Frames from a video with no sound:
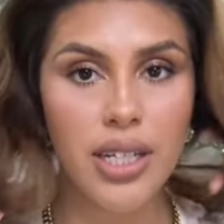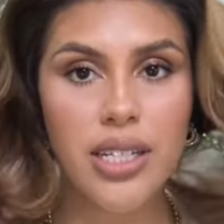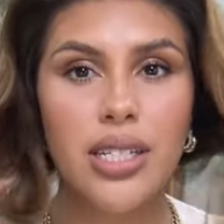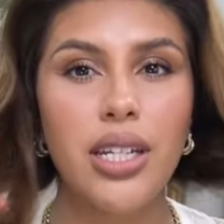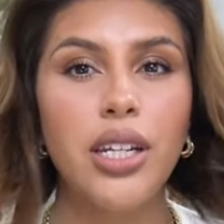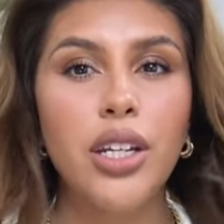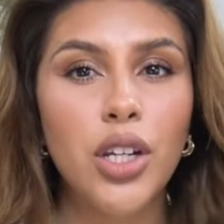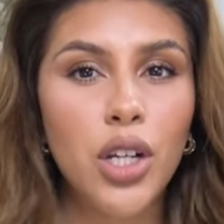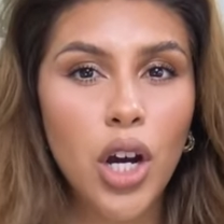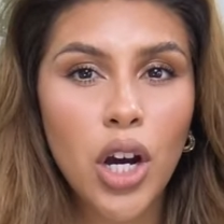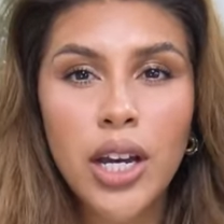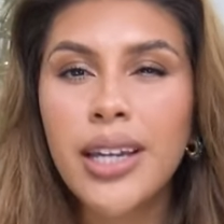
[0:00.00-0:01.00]
It did
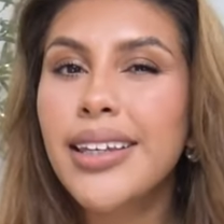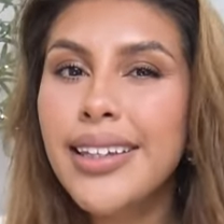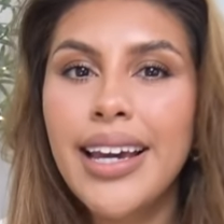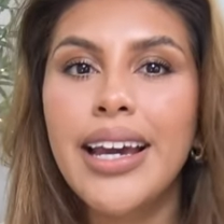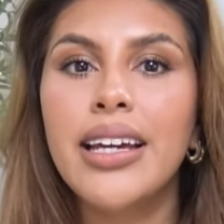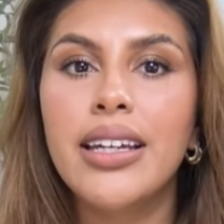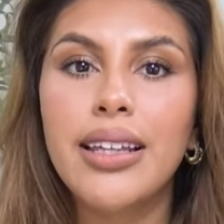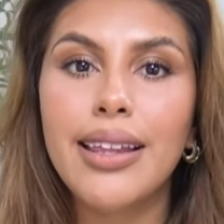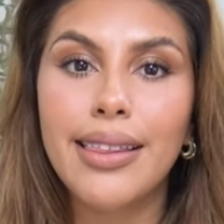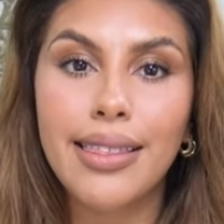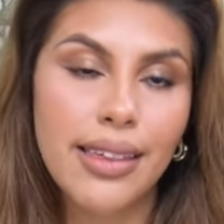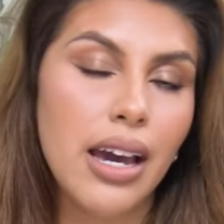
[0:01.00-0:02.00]
not get
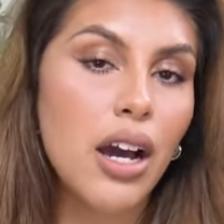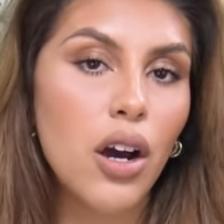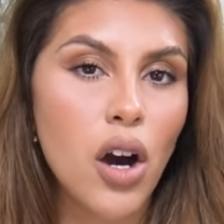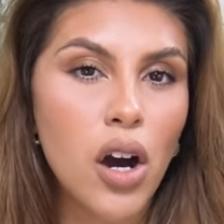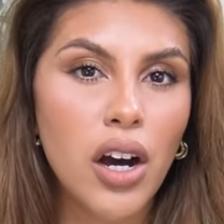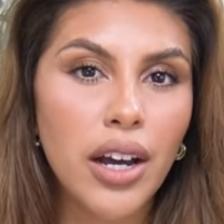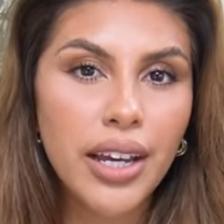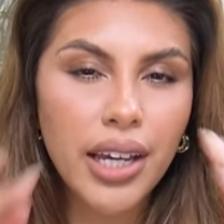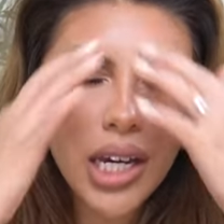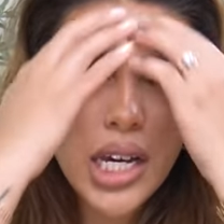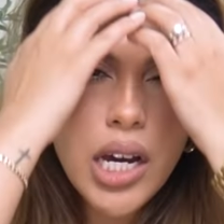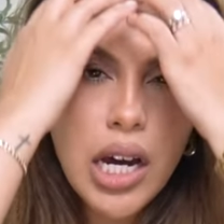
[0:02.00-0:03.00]
that hot.
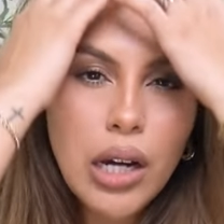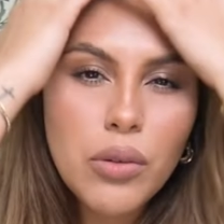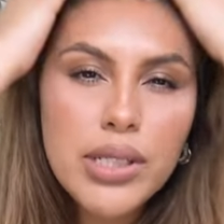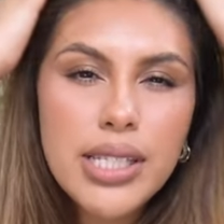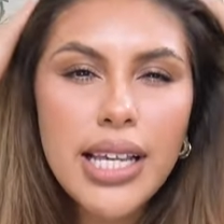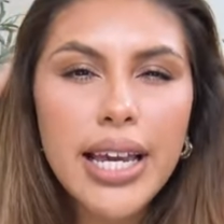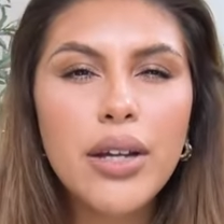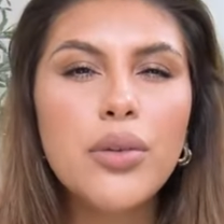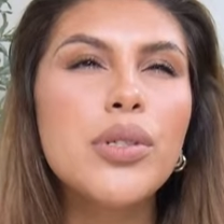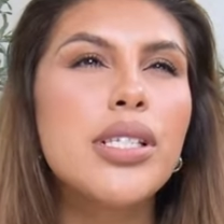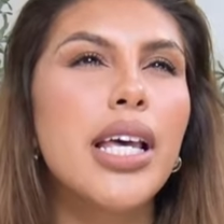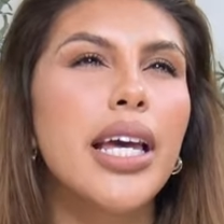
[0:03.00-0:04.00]
I would say it
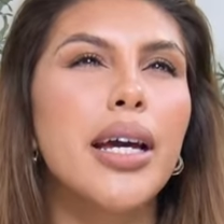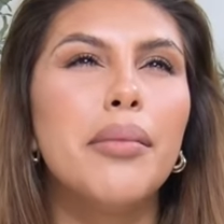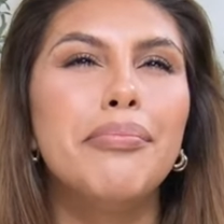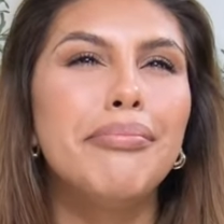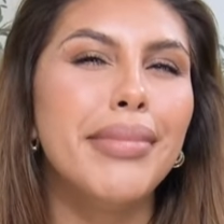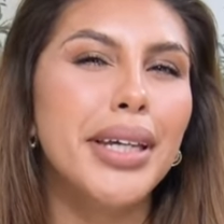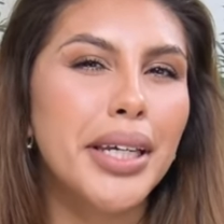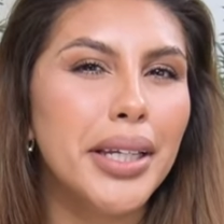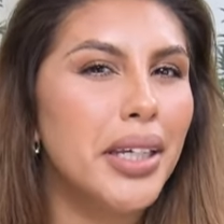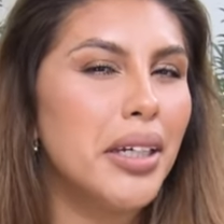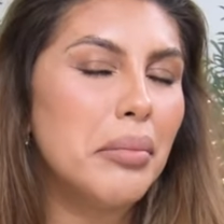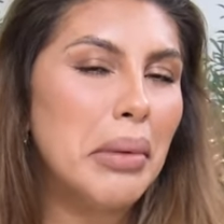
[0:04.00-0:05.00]
was like a
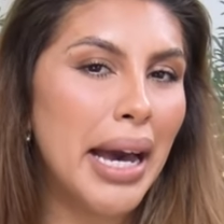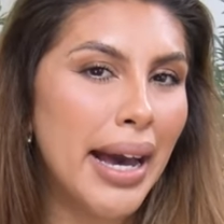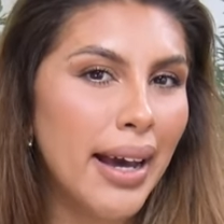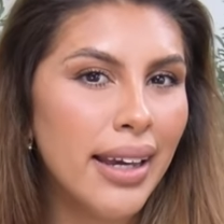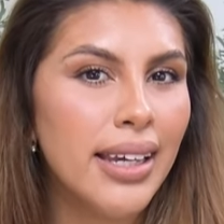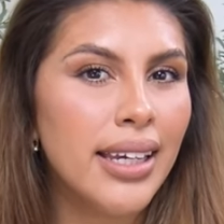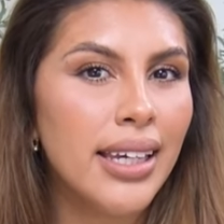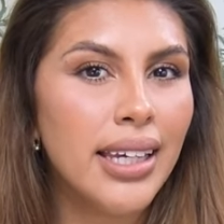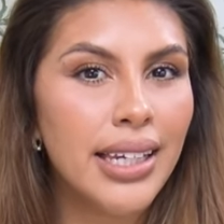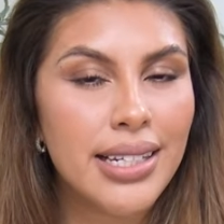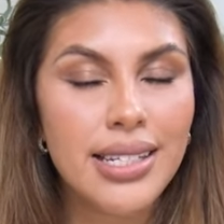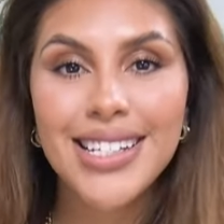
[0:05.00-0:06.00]
medium high
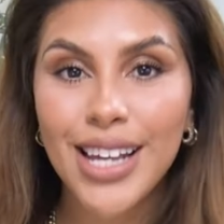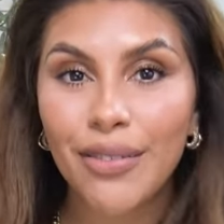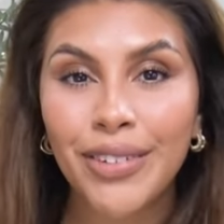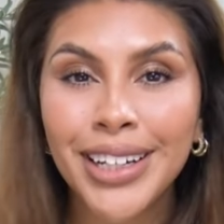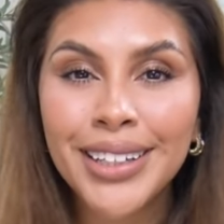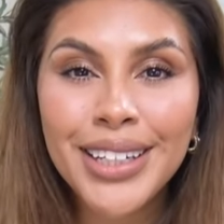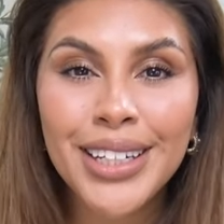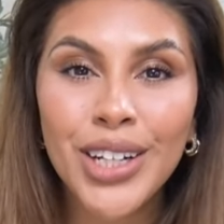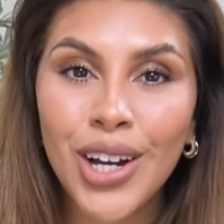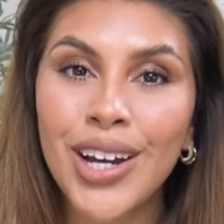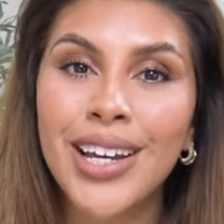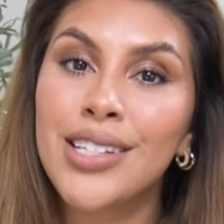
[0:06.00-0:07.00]
heat. Definitely
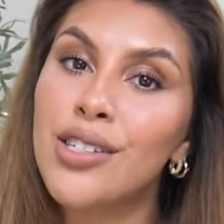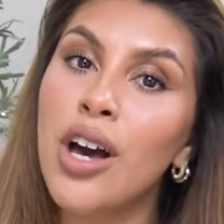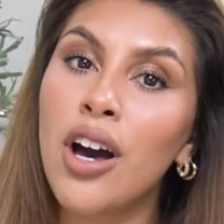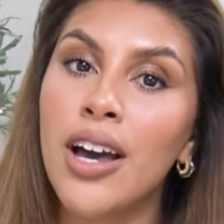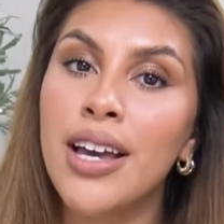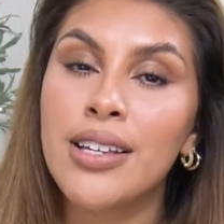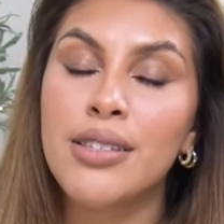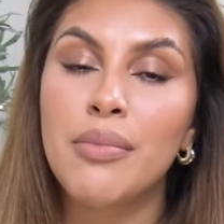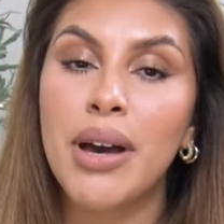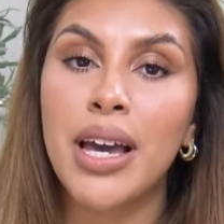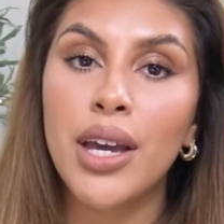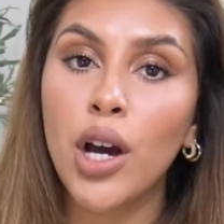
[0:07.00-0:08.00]
not as hot as
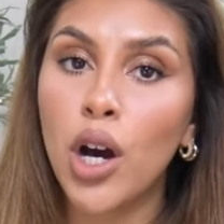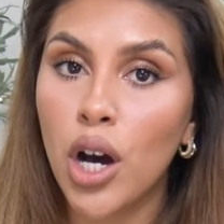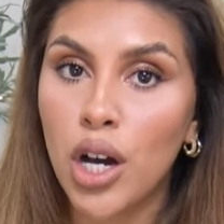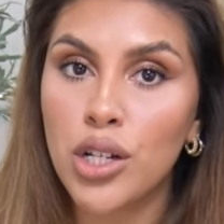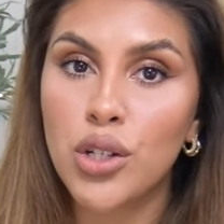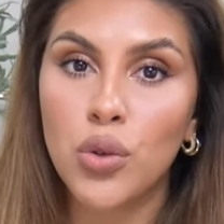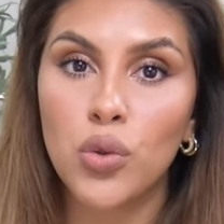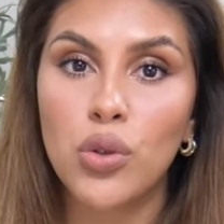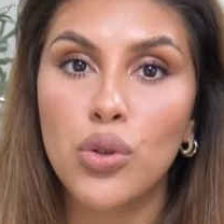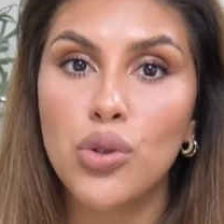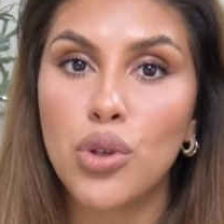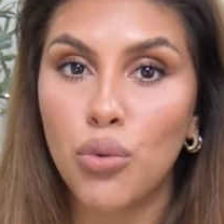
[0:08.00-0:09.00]
my Hot
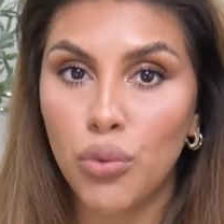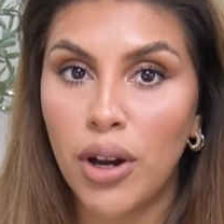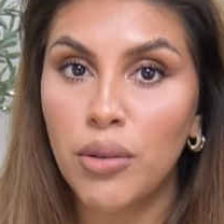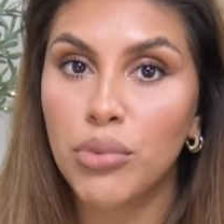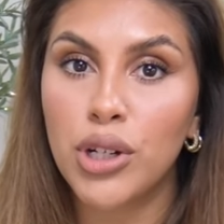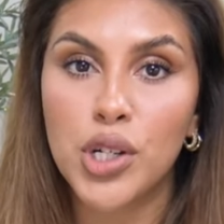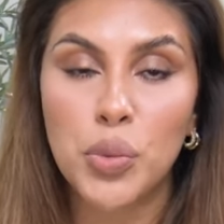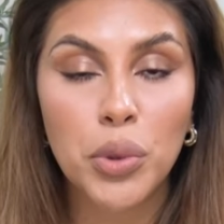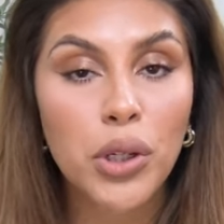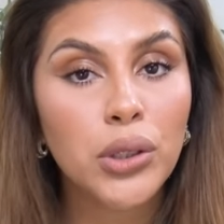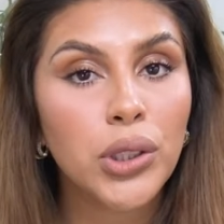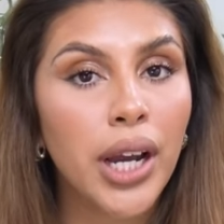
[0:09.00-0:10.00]
Tools round brush
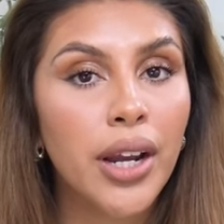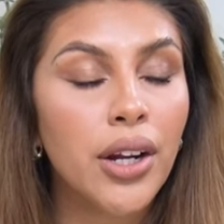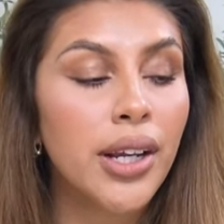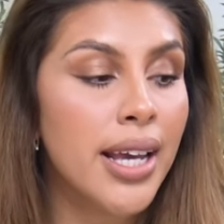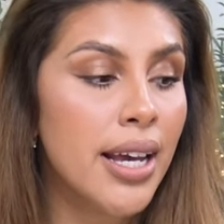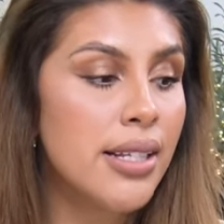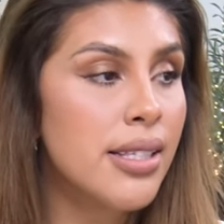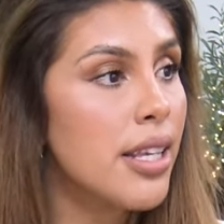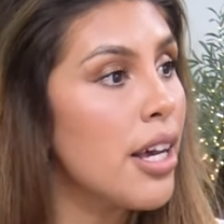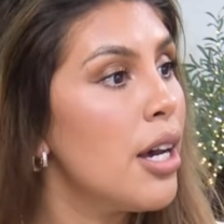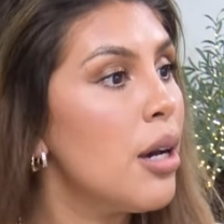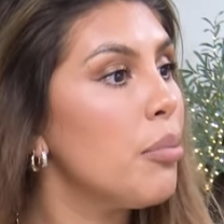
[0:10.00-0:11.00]
blow dryer gets.
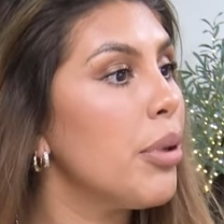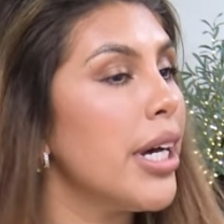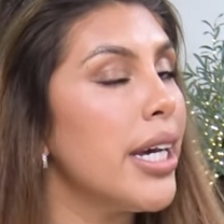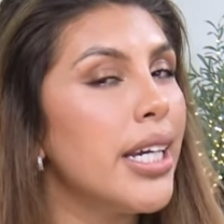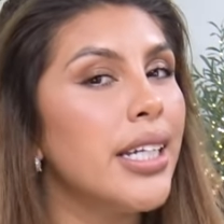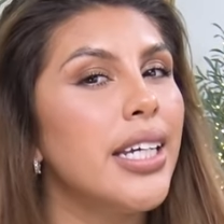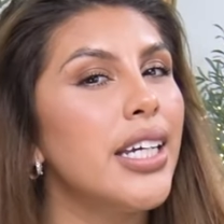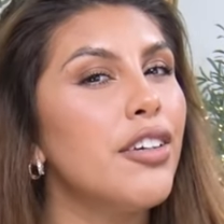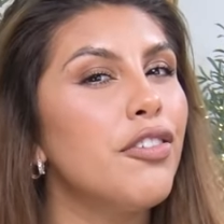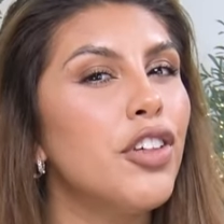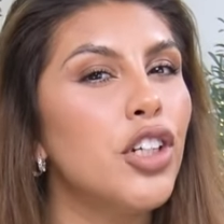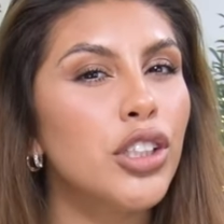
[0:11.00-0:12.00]
But
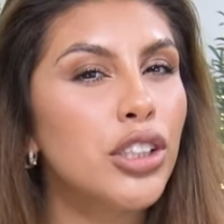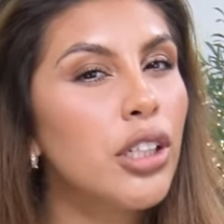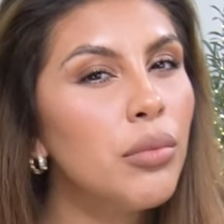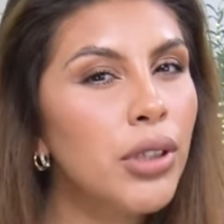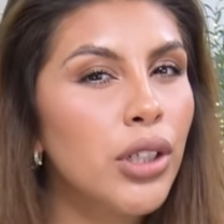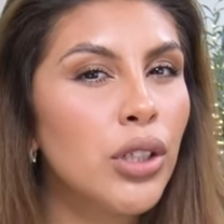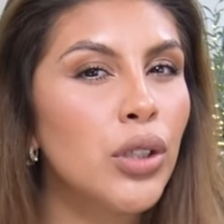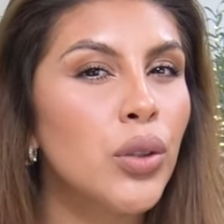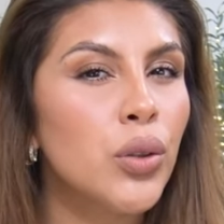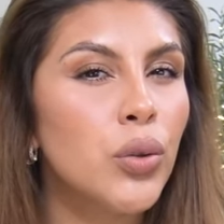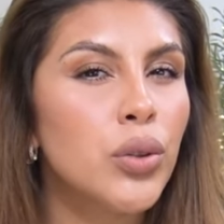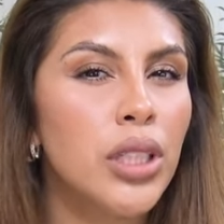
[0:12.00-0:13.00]
if you're someone
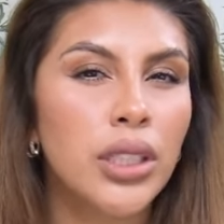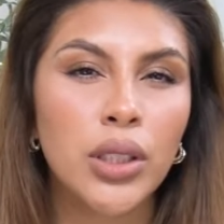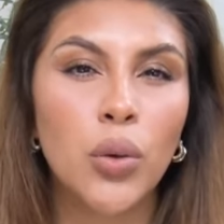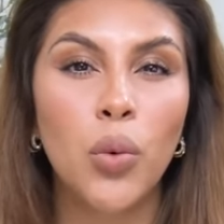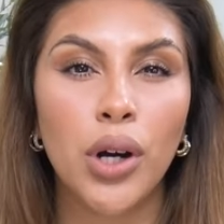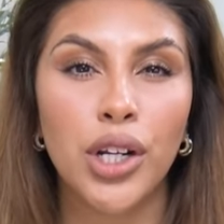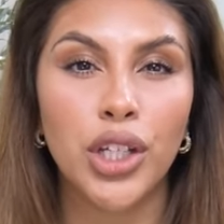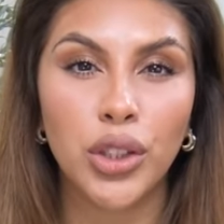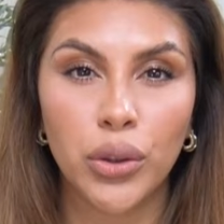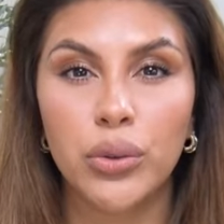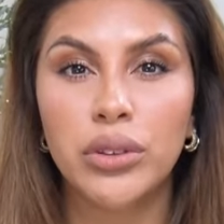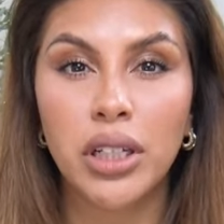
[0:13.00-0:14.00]
who doesn't want to
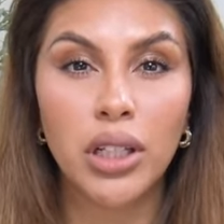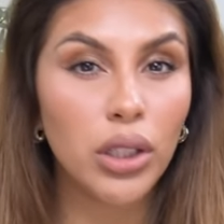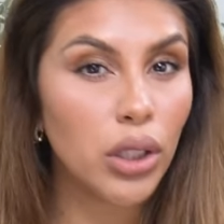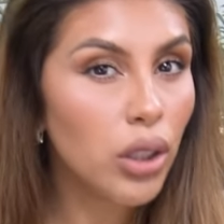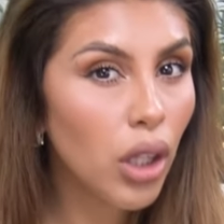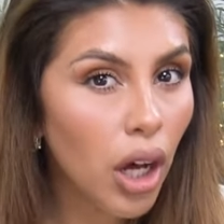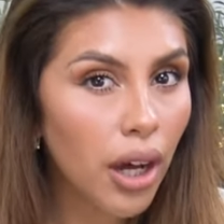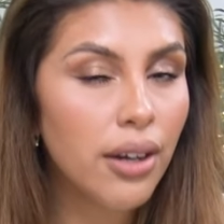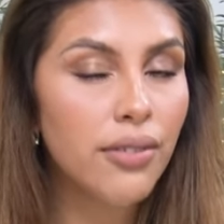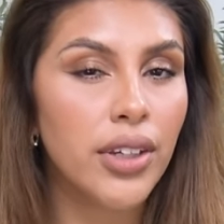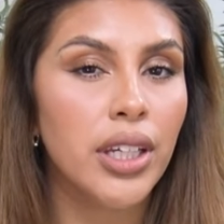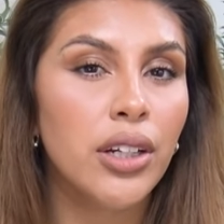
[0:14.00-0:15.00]
use a lot
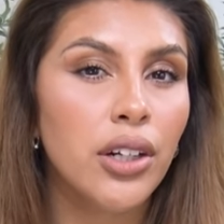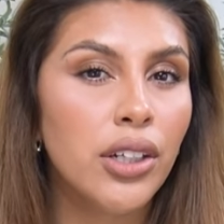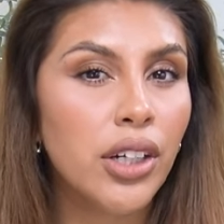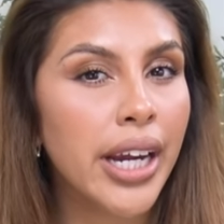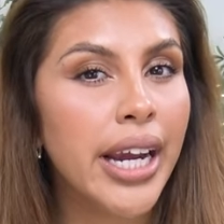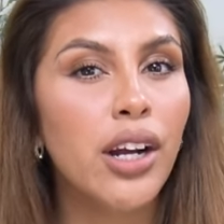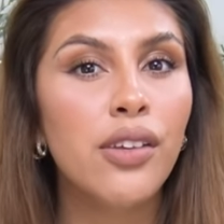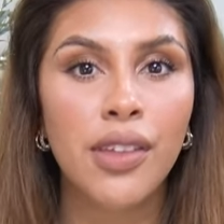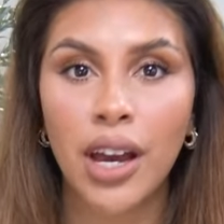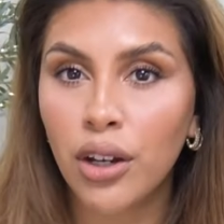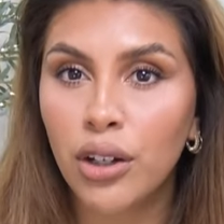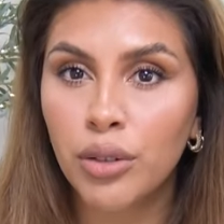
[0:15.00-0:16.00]
of heat on your hair,
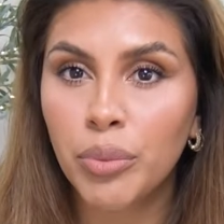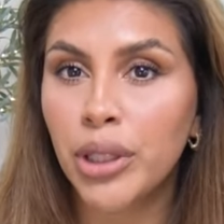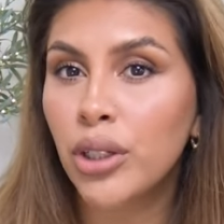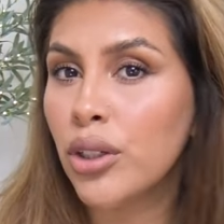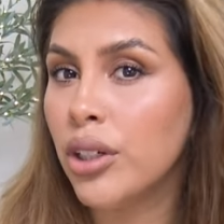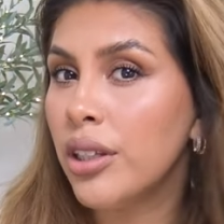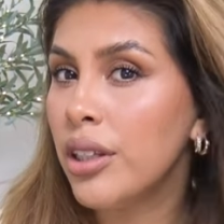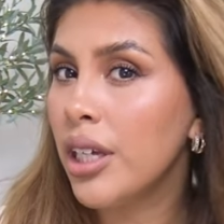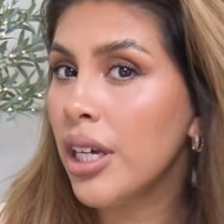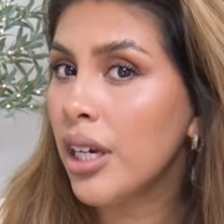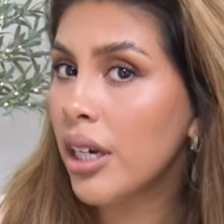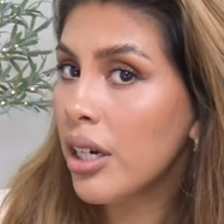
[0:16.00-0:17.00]
that could be a good
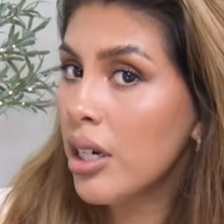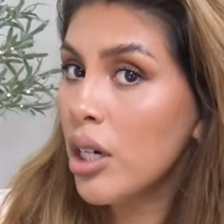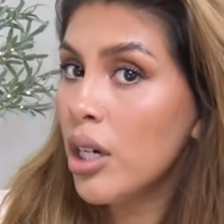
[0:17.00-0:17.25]
thing.